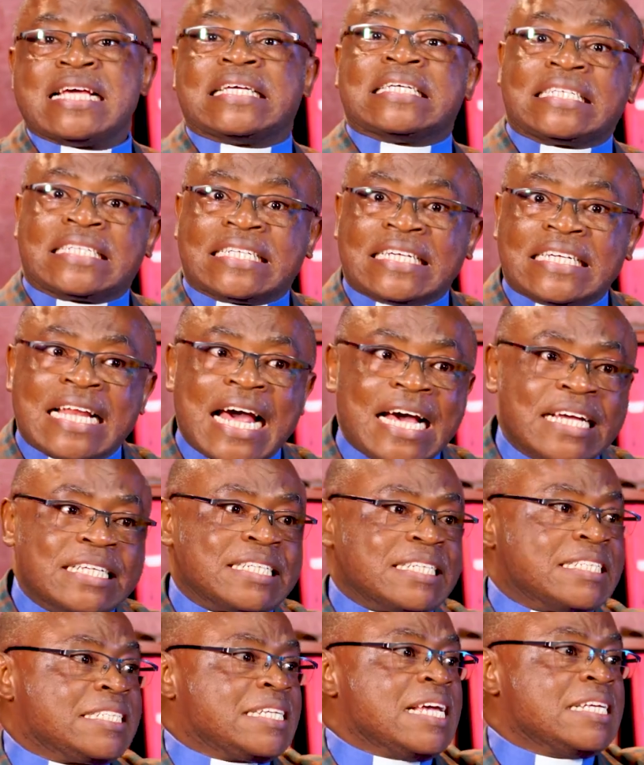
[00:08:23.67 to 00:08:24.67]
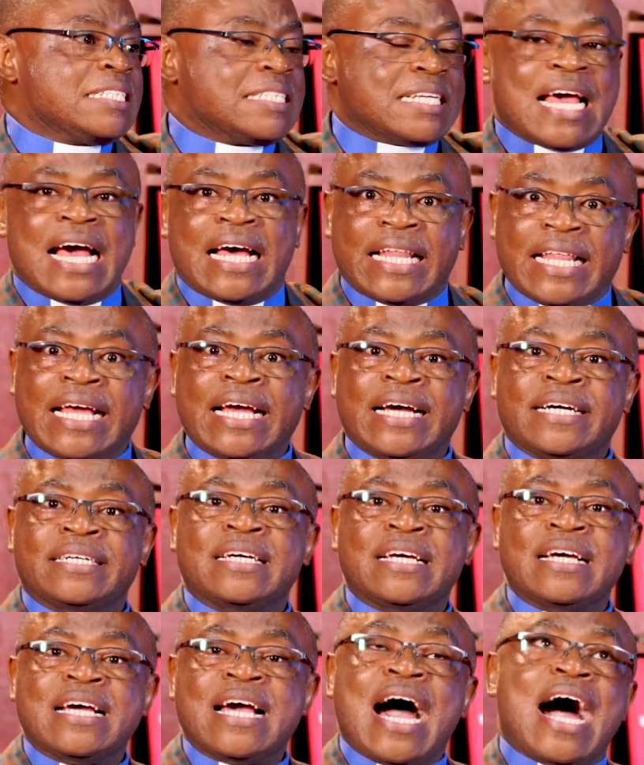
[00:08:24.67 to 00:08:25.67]
Sinners, he says they are there,
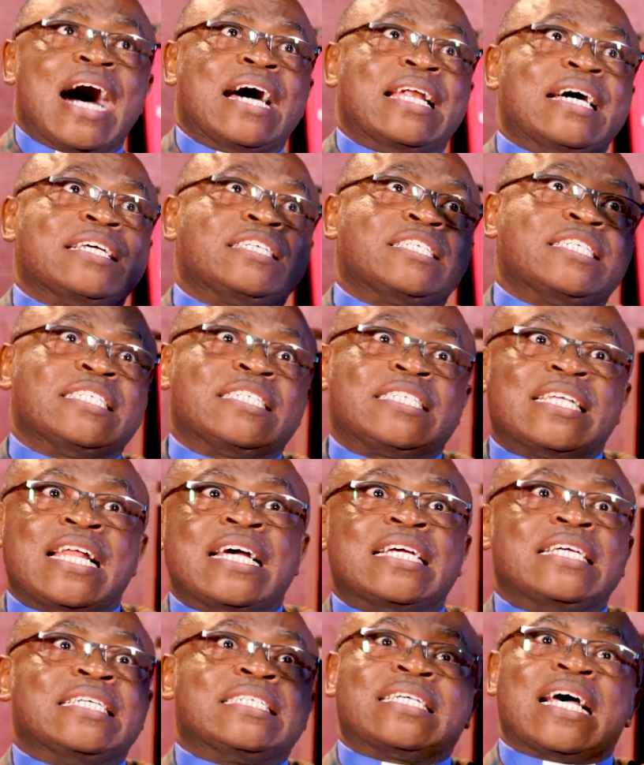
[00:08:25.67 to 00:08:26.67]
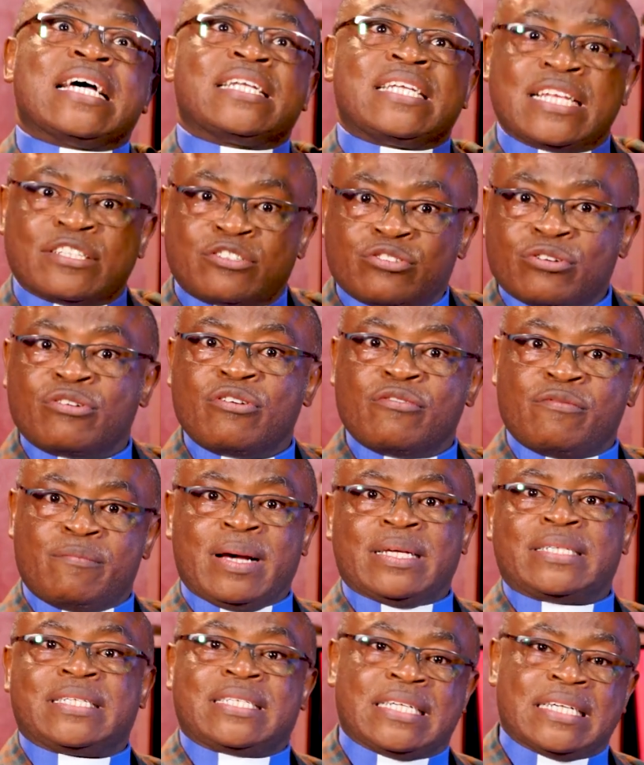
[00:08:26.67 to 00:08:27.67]
and as Israel is at the throne of
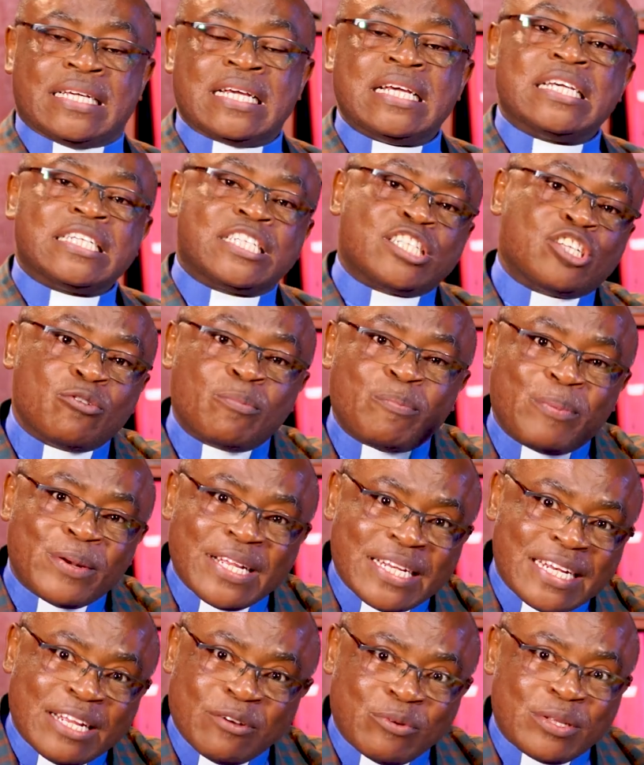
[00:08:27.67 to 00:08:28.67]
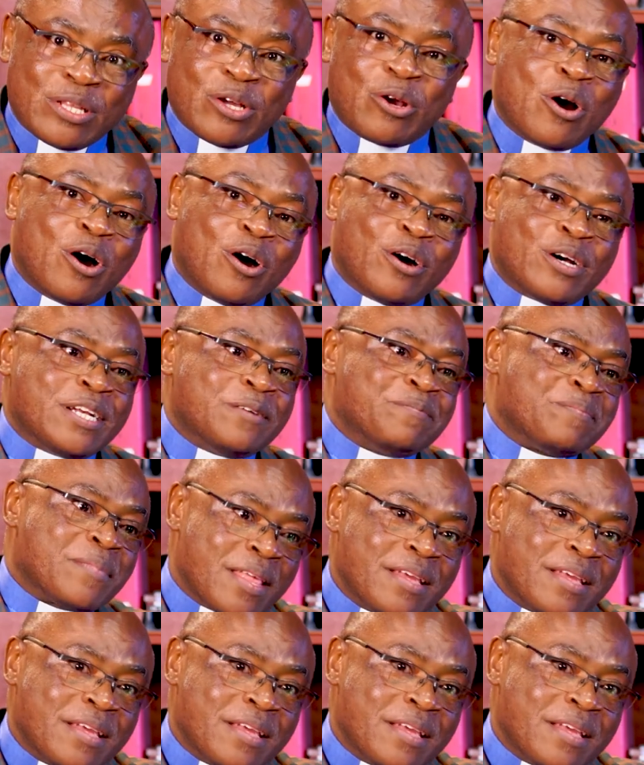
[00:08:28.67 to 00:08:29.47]
mercy, still pleading with God,